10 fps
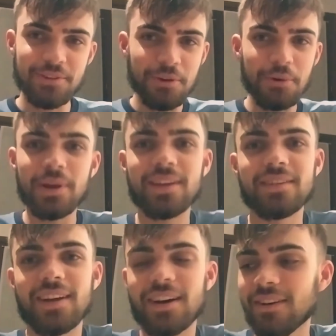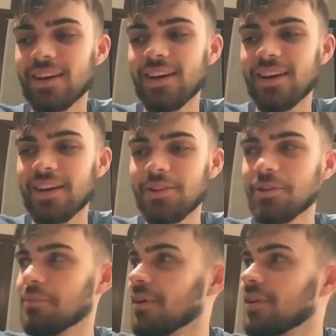2 weeks now
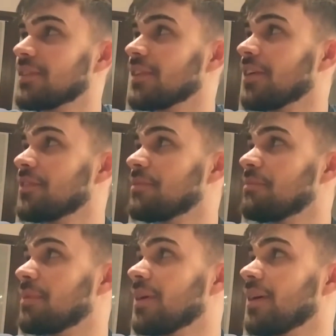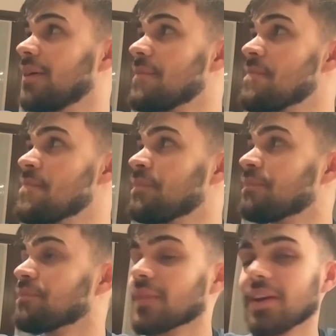doing my stuff, but
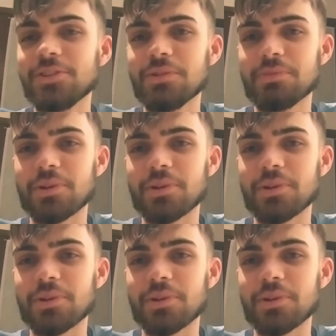should be